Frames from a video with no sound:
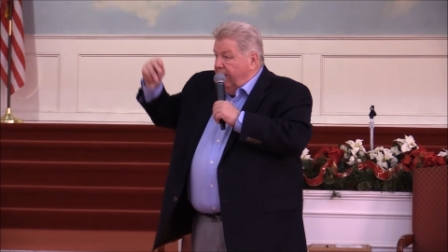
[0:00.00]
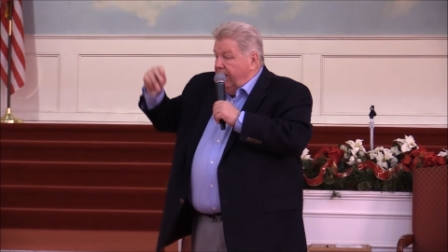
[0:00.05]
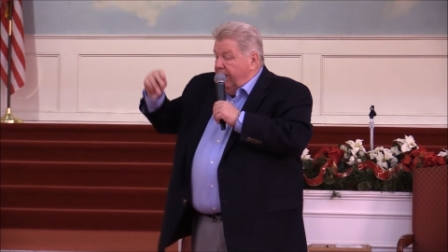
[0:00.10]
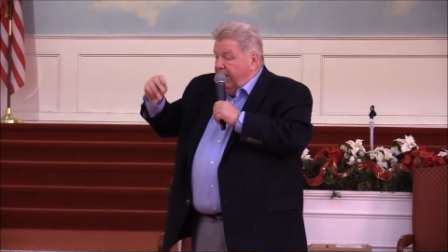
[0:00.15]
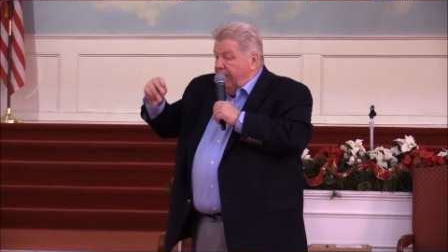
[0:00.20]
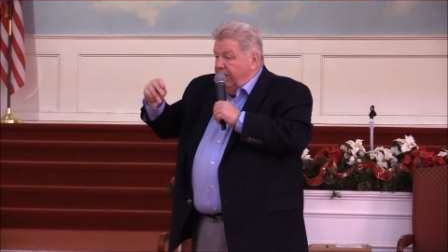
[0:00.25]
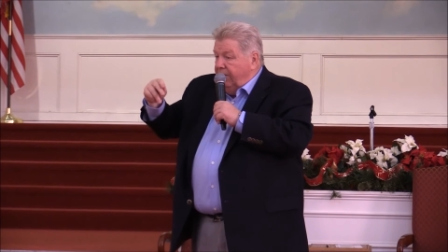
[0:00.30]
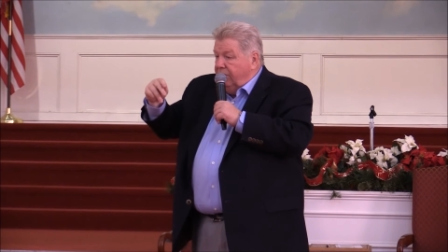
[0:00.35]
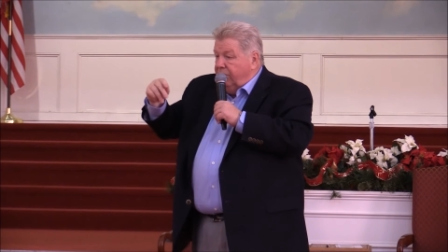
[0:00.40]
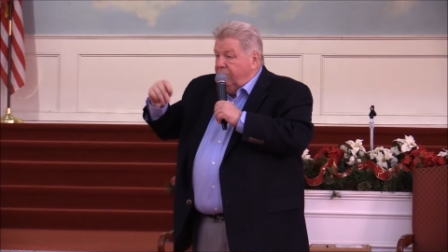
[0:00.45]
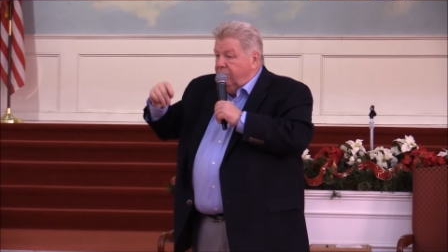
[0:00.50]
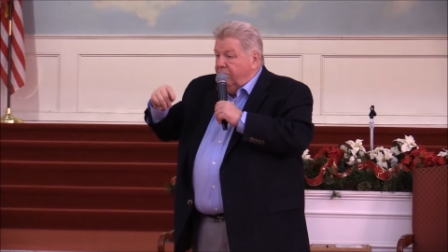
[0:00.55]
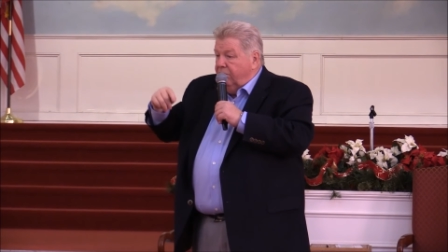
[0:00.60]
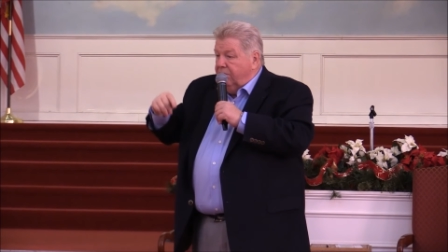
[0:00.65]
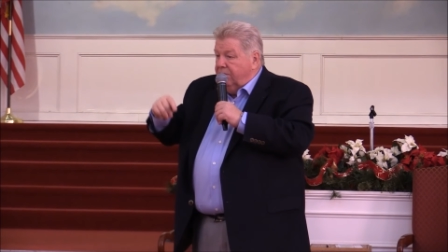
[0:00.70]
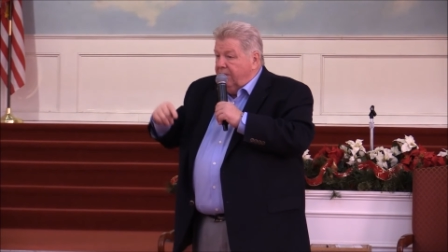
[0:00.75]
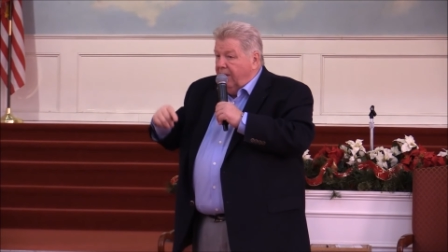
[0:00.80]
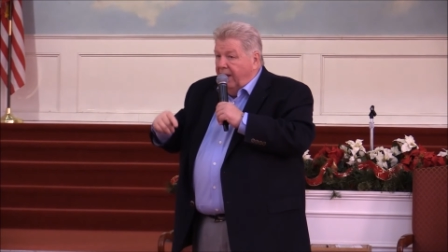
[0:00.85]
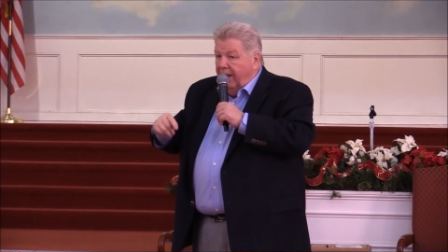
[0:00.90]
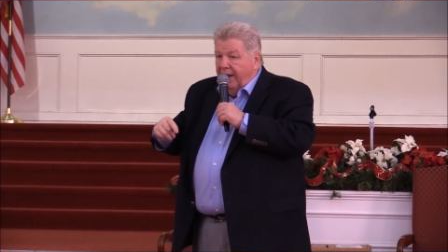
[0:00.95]

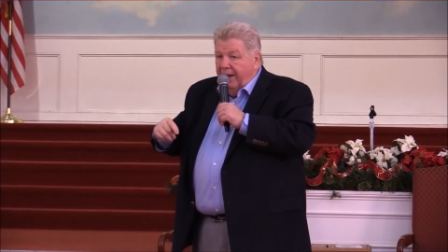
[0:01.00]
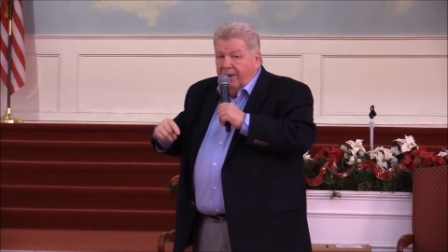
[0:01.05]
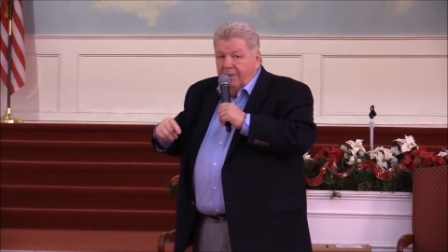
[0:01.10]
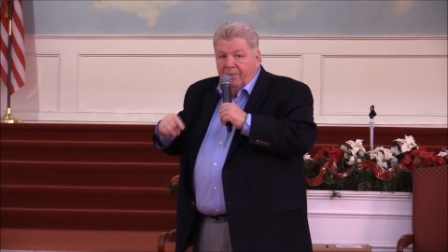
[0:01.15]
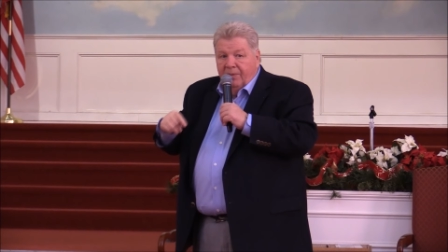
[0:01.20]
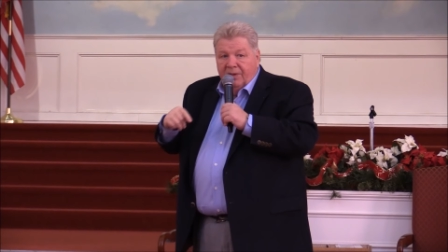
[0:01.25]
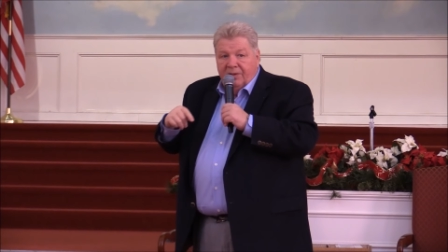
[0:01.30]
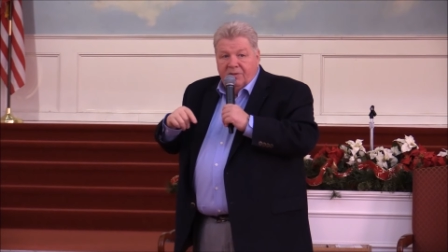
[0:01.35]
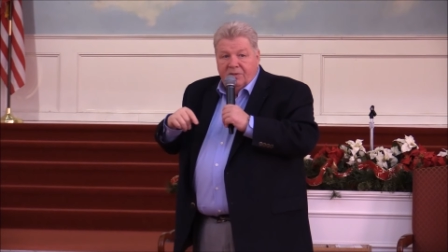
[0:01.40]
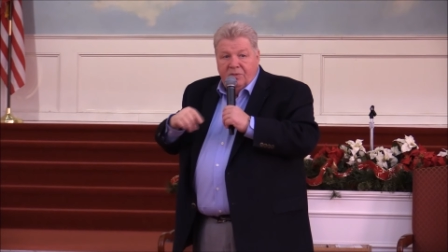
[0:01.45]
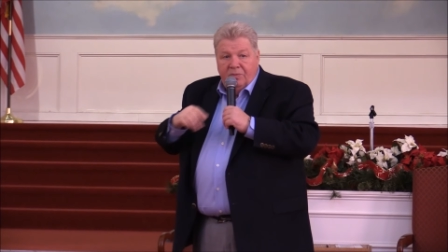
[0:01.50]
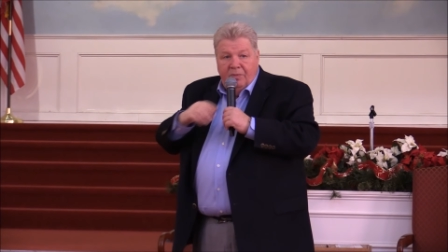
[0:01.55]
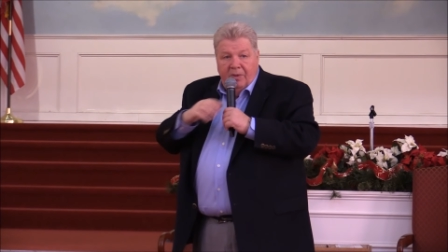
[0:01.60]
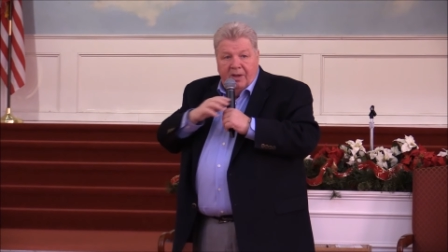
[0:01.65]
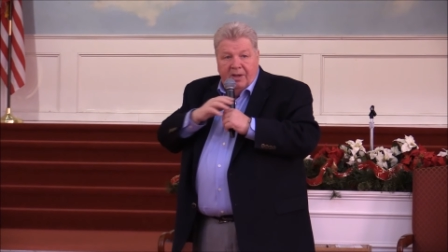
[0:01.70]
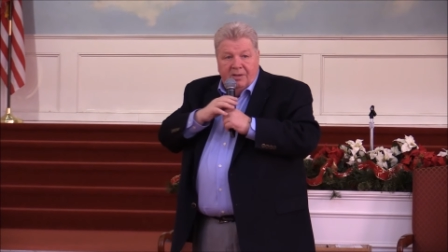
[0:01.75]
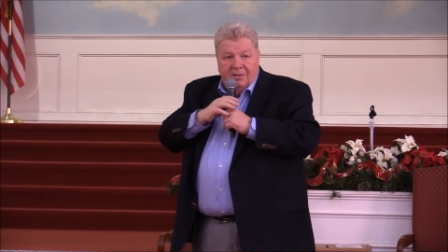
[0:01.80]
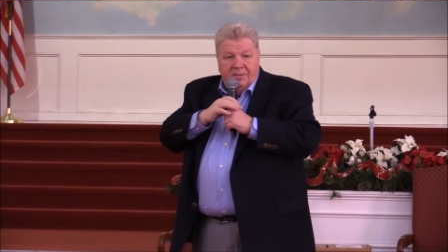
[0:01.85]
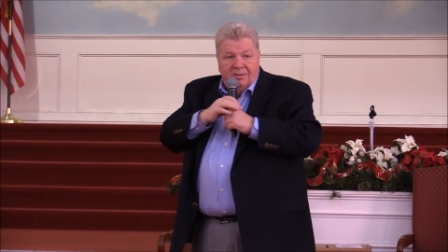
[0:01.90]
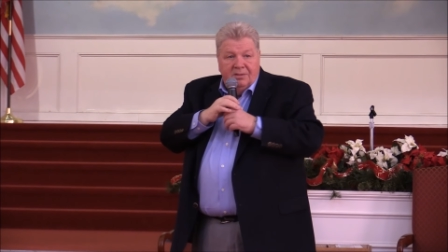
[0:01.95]
into time and
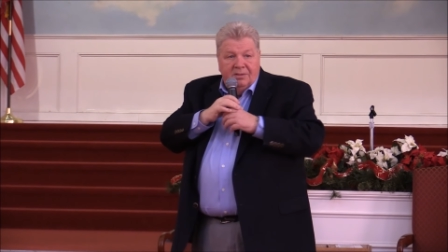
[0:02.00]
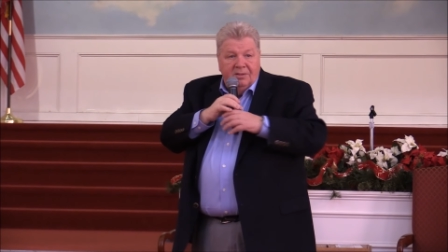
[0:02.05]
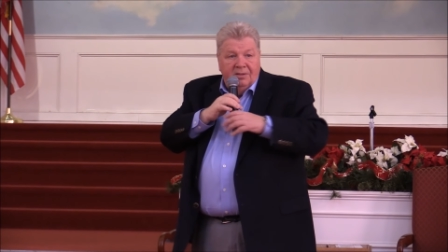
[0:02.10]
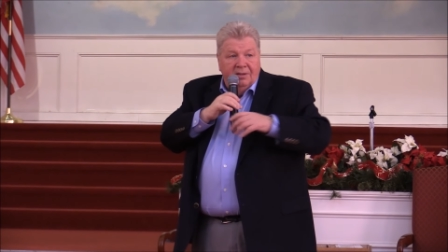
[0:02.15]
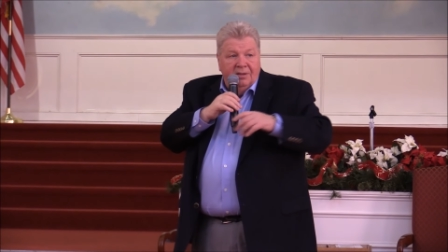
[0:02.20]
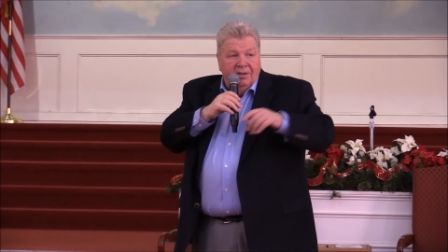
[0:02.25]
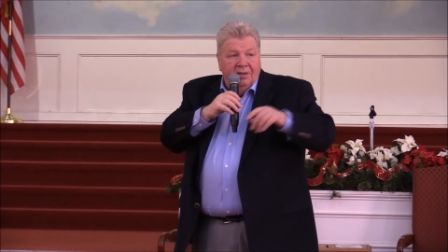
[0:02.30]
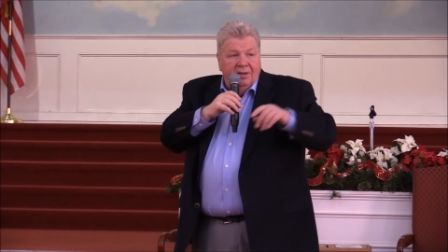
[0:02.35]
space.